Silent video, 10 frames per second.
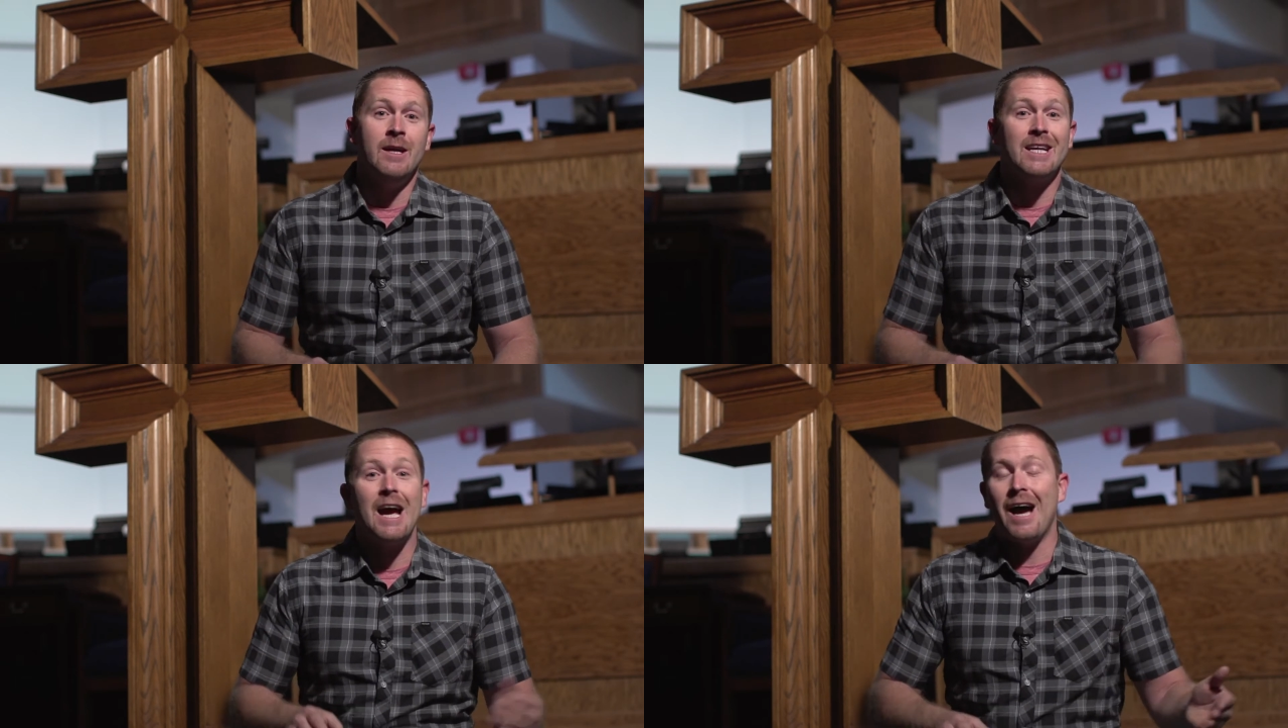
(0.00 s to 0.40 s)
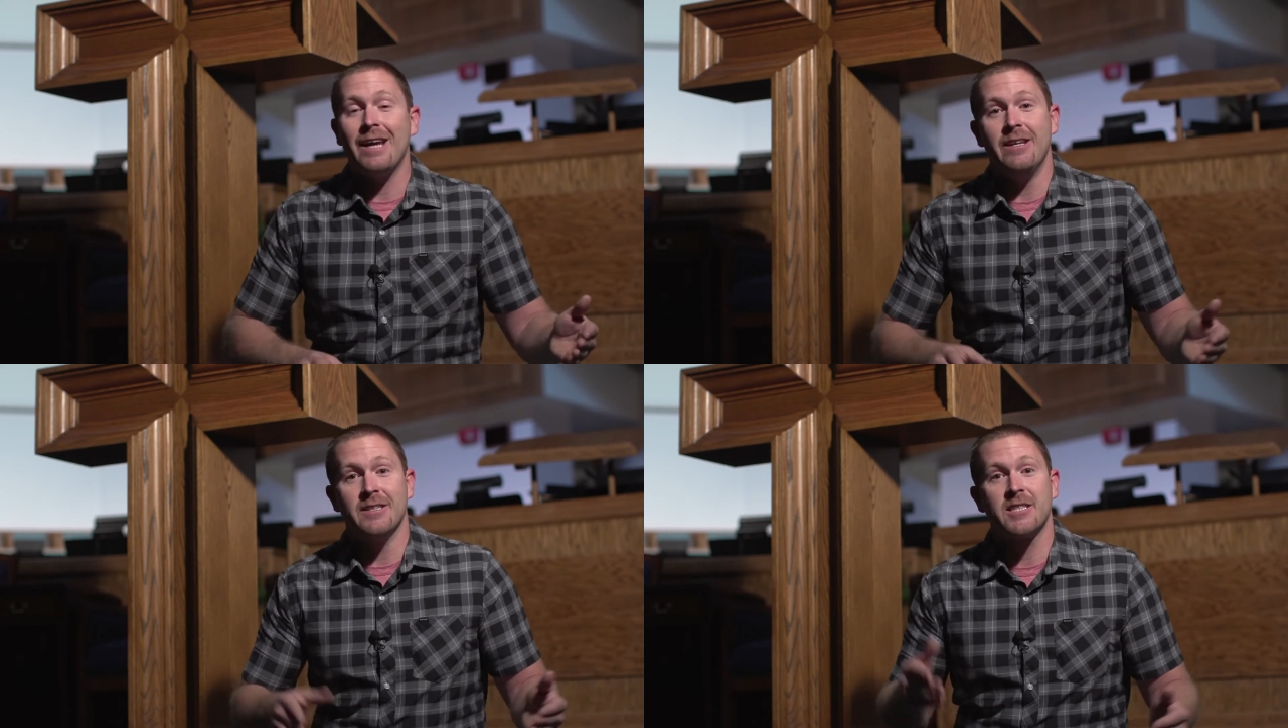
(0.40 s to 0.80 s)

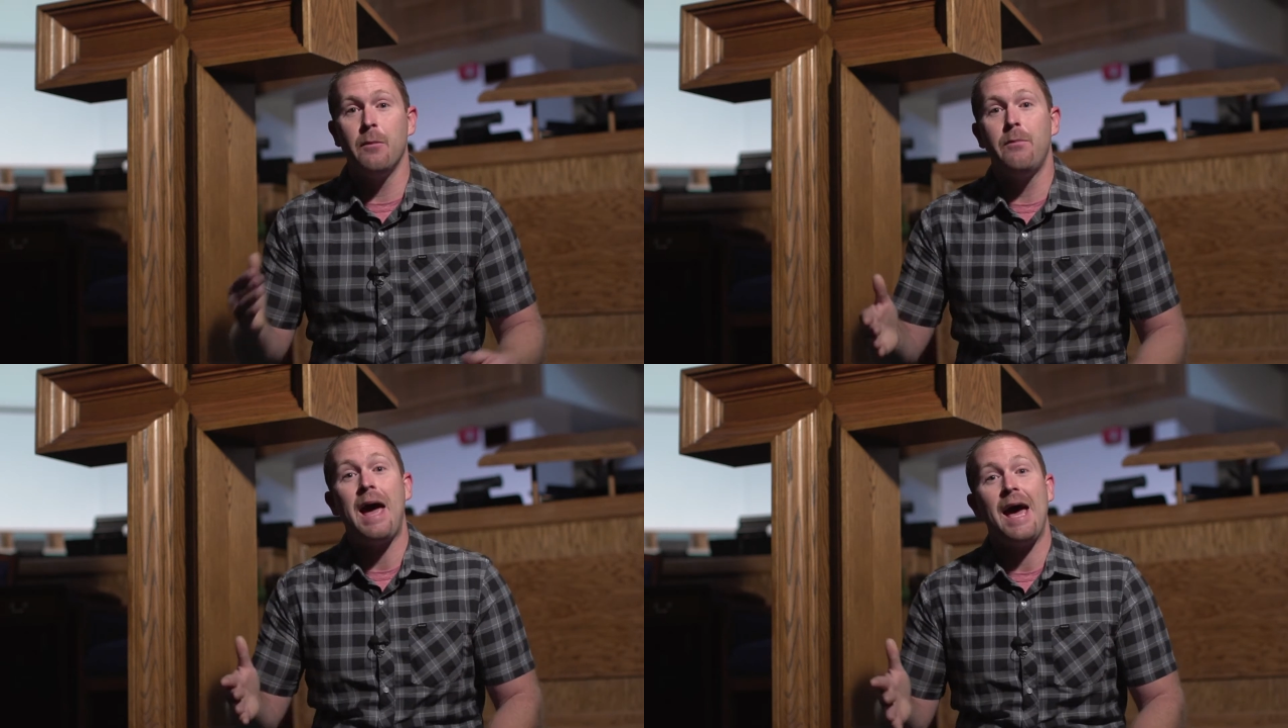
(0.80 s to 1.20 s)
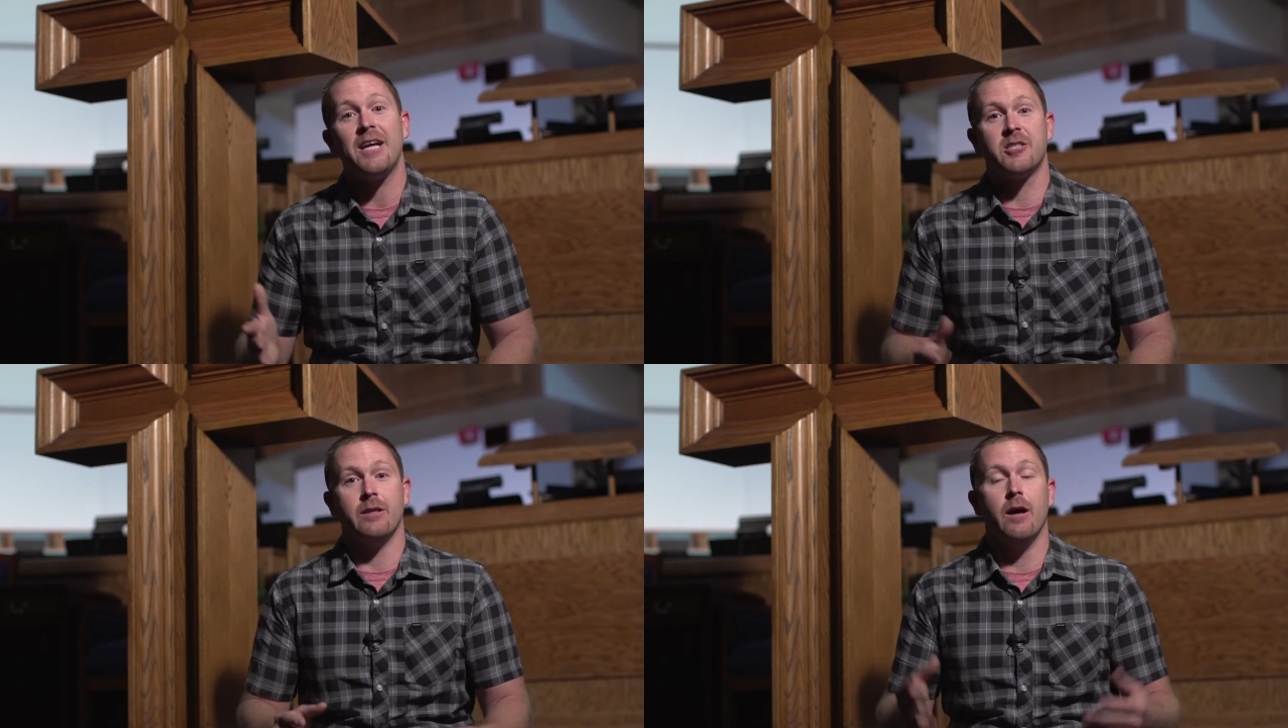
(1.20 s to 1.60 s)
Kindness,
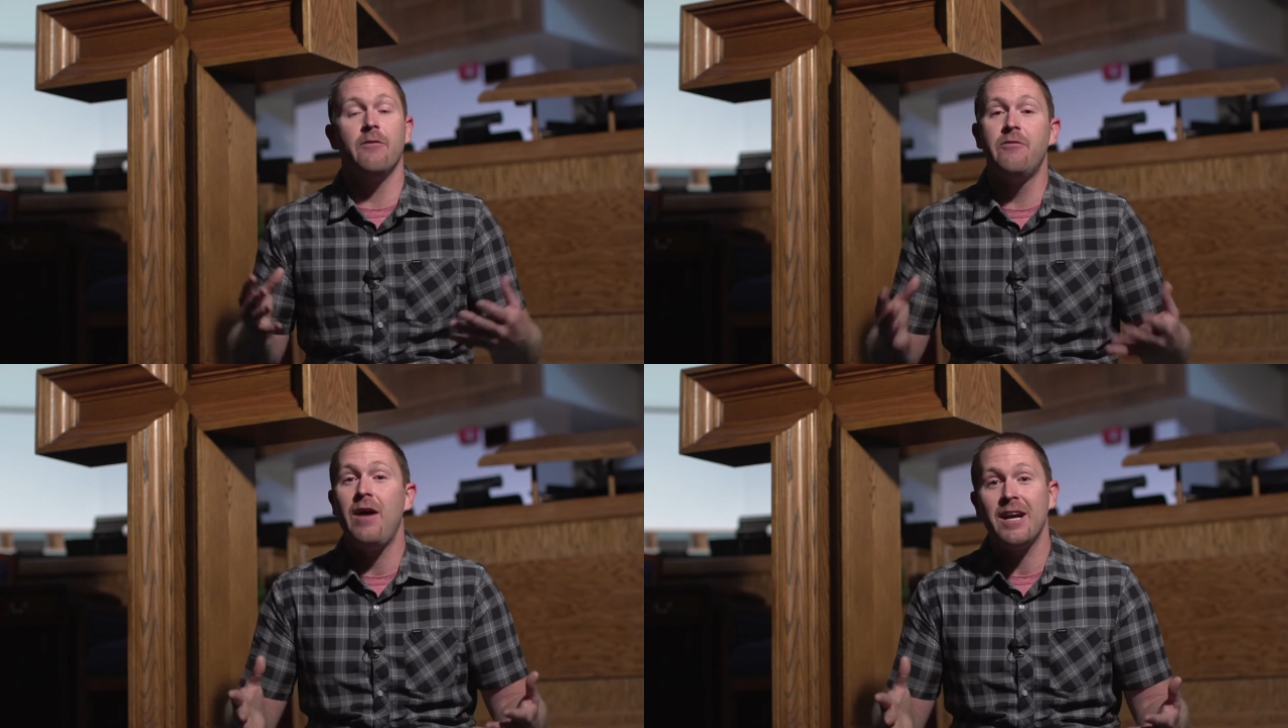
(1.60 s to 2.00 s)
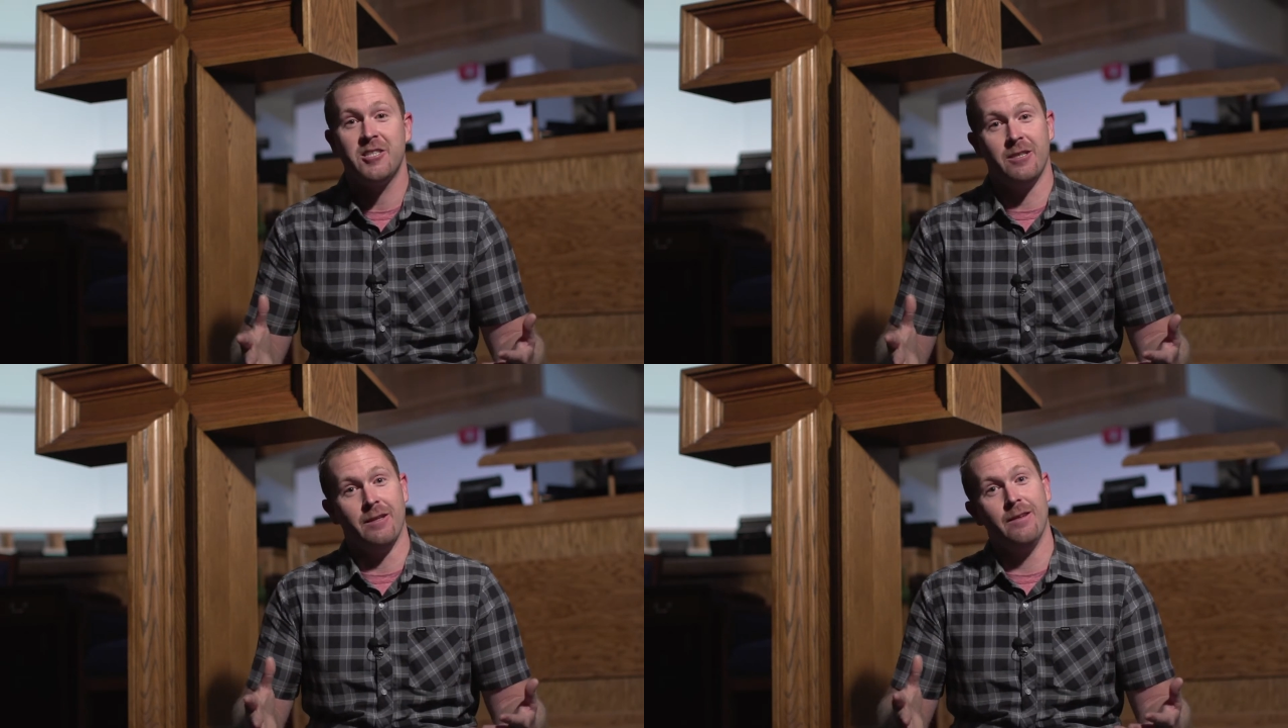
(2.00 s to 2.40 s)
compassion,
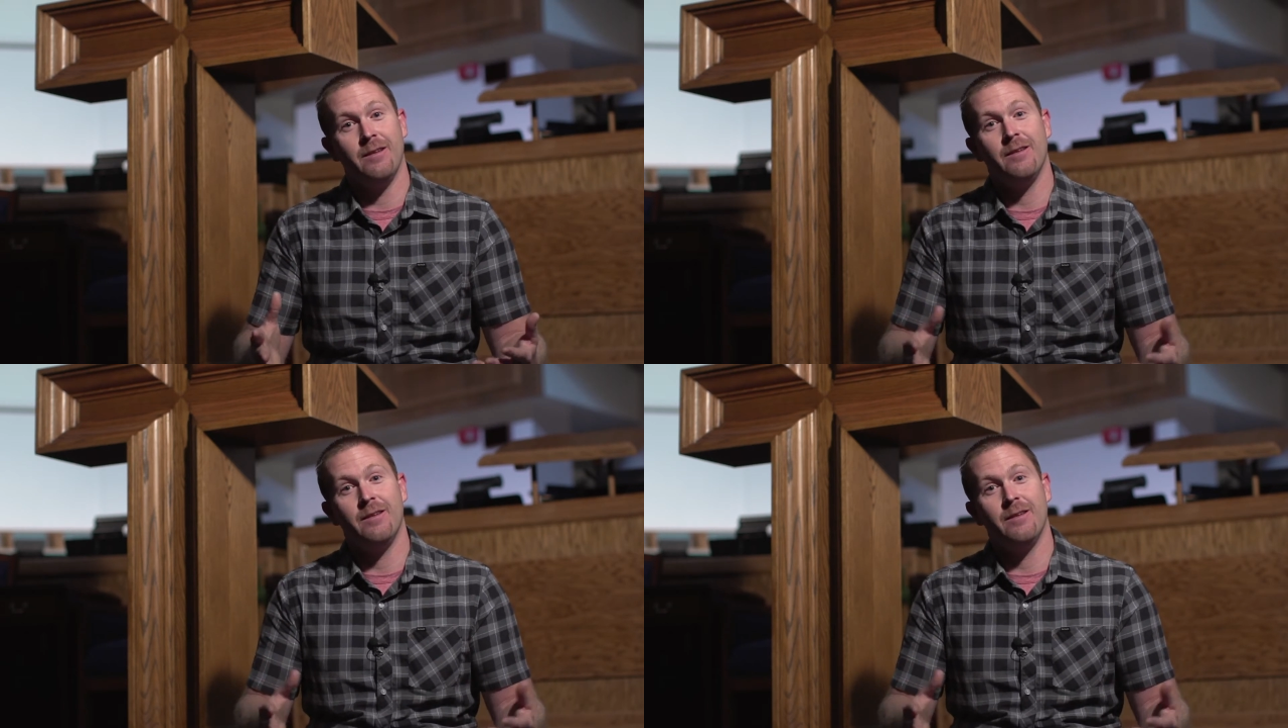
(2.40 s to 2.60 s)
affection.